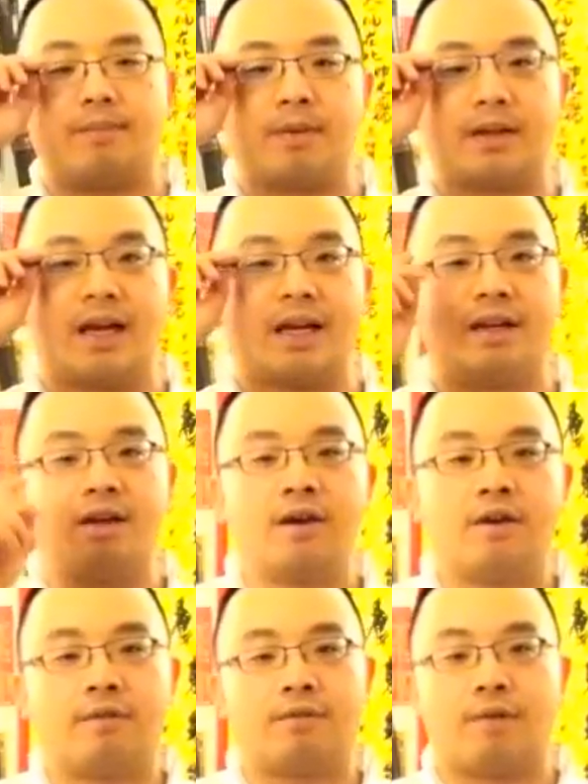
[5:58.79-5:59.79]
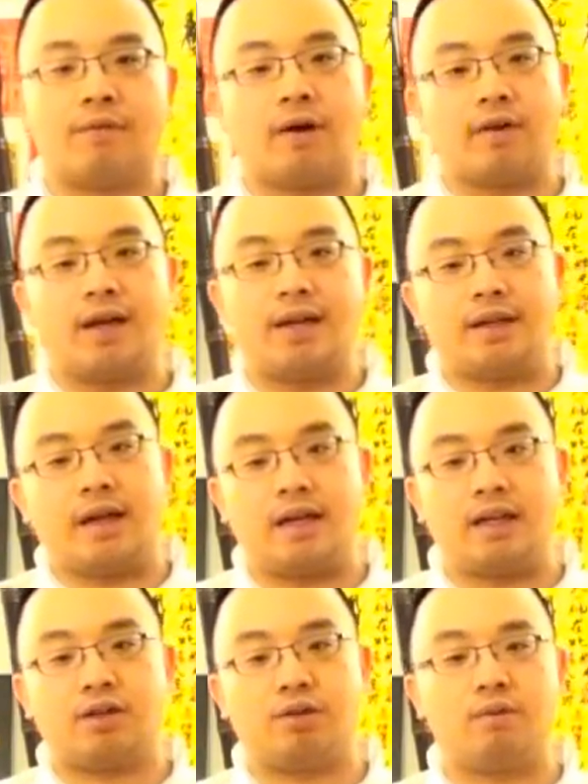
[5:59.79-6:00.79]
But then without
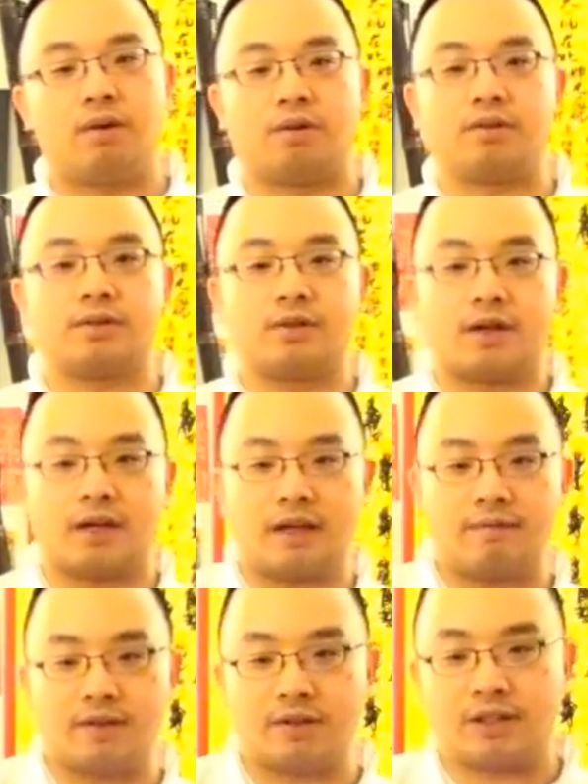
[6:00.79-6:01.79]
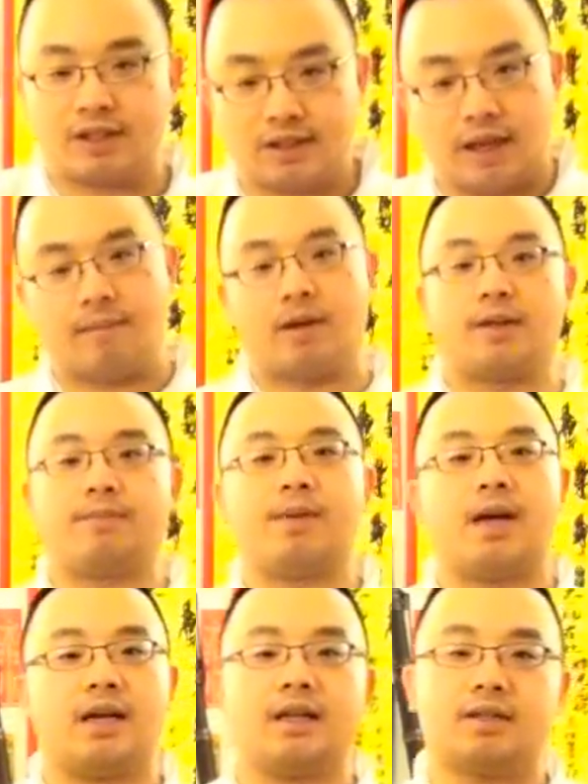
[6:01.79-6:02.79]
any tools, okay, even to step on the
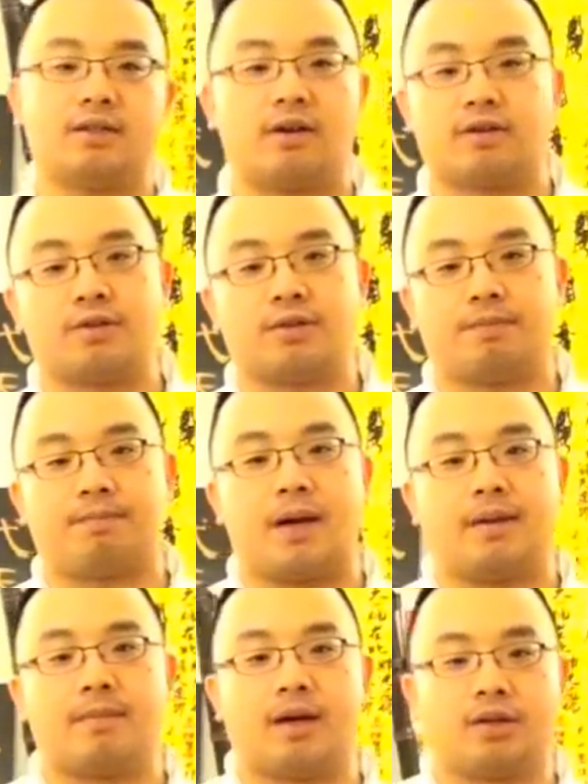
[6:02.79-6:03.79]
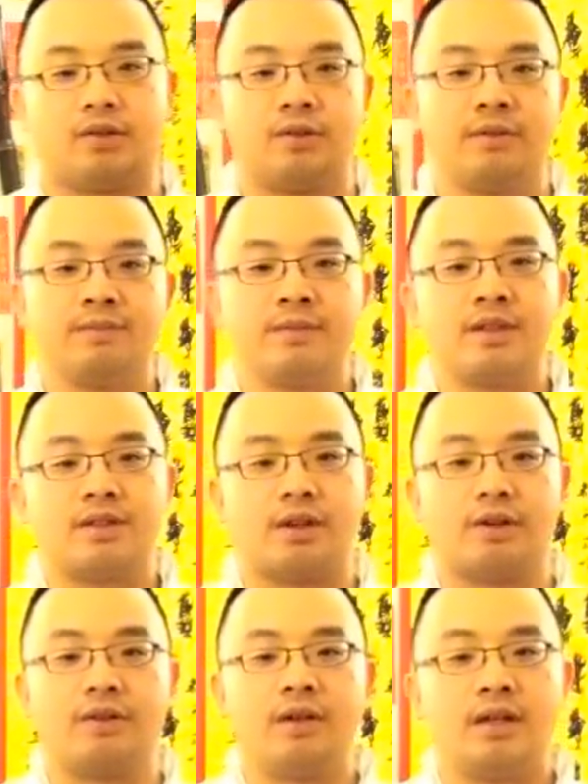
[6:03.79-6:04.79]
blade, it's not going to bend much.
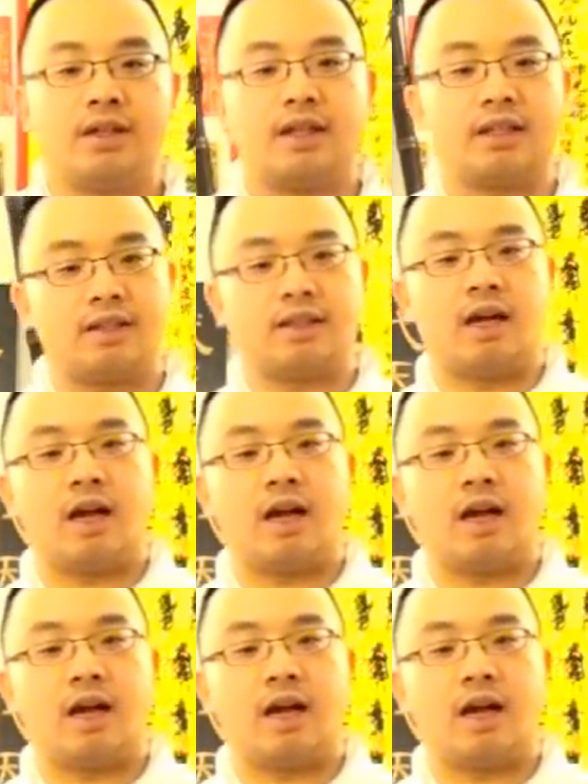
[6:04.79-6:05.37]
So this is